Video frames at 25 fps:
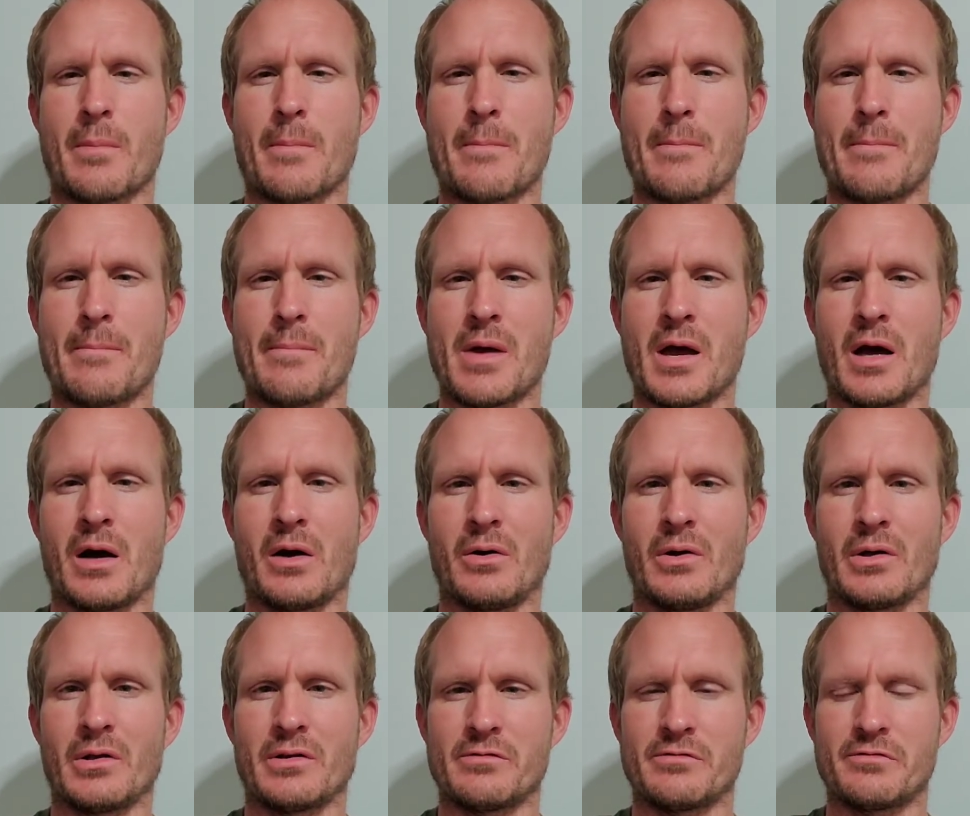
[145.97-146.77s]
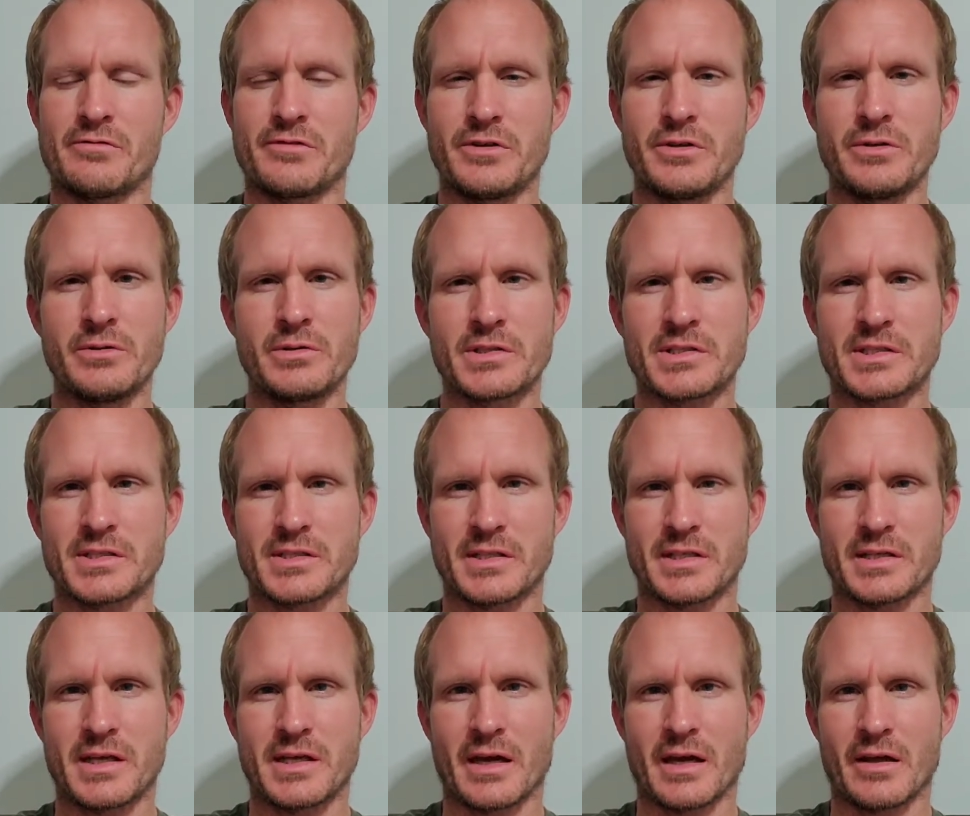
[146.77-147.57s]
melt and fuse
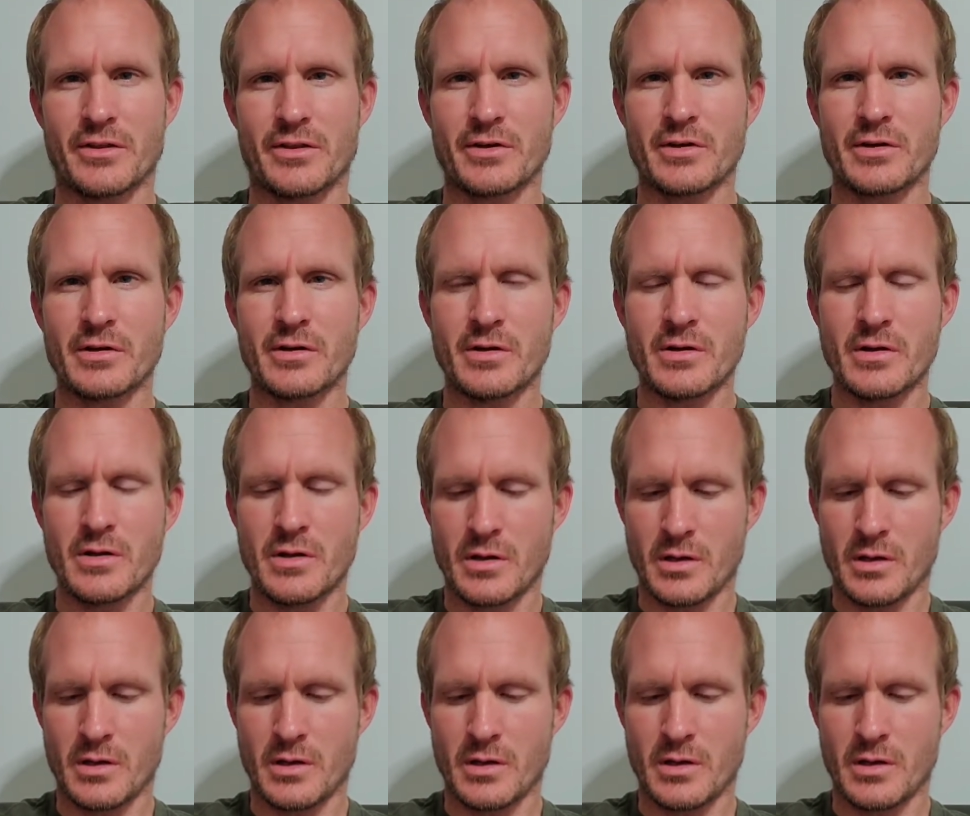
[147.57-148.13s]
together,